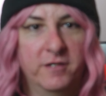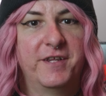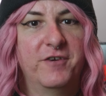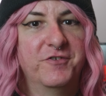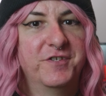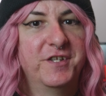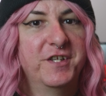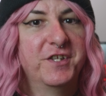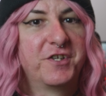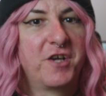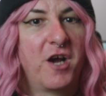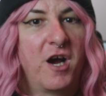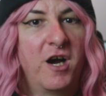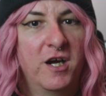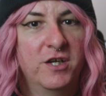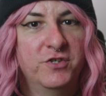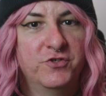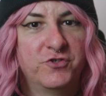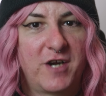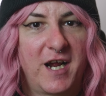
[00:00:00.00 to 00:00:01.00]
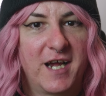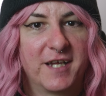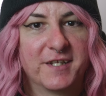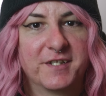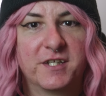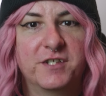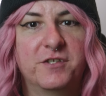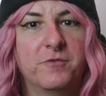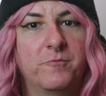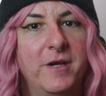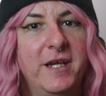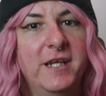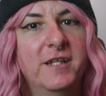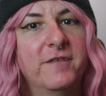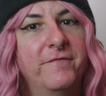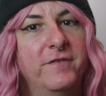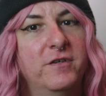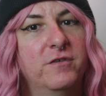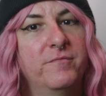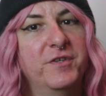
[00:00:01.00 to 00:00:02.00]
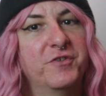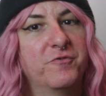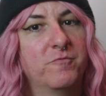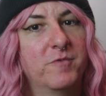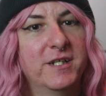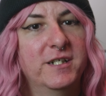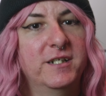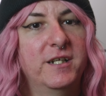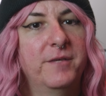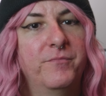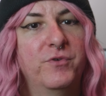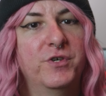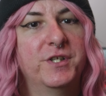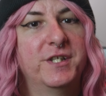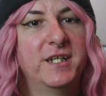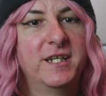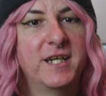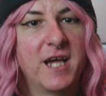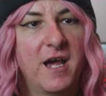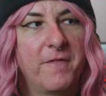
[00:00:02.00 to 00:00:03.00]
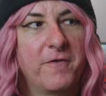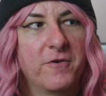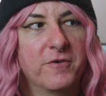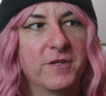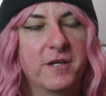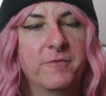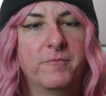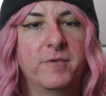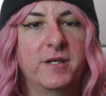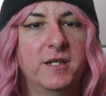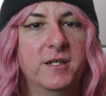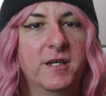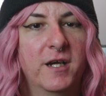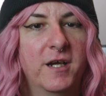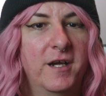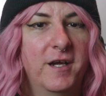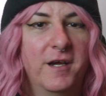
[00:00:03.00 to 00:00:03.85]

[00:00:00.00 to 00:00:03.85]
There's this contrast in the way the film is written and put together that we